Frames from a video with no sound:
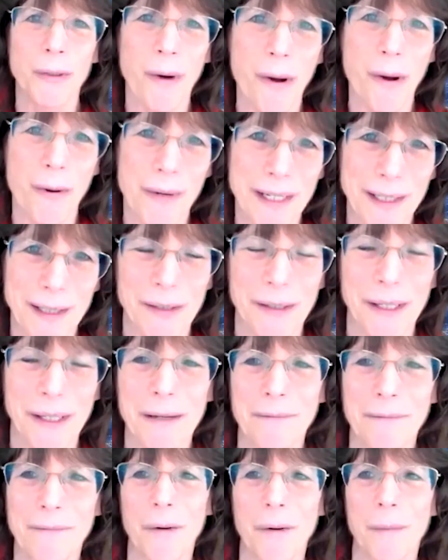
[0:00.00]
we're always
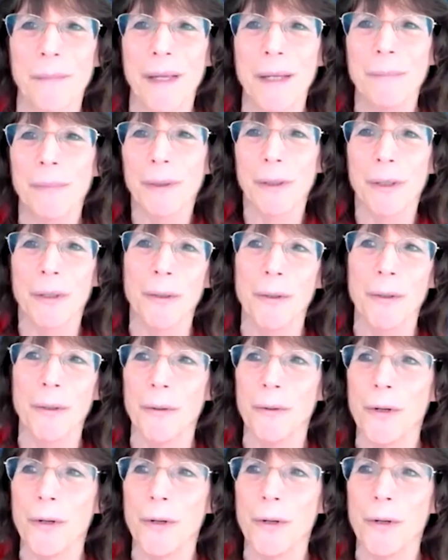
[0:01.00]
looking for people who